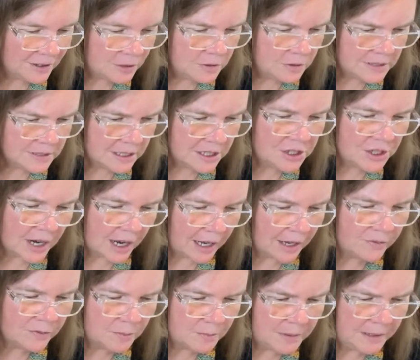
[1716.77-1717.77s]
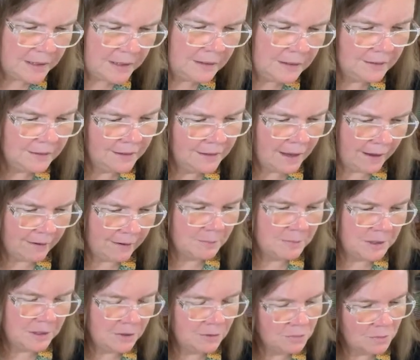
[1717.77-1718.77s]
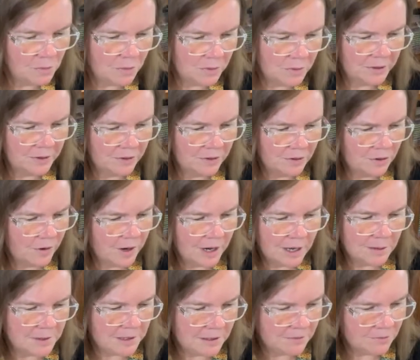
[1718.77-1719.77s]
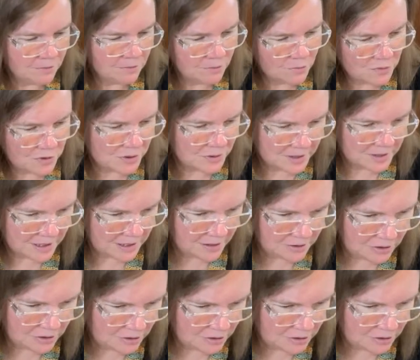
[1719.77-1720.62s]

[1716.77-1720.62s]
Who says you have to be Academy Award or Grammy worthy to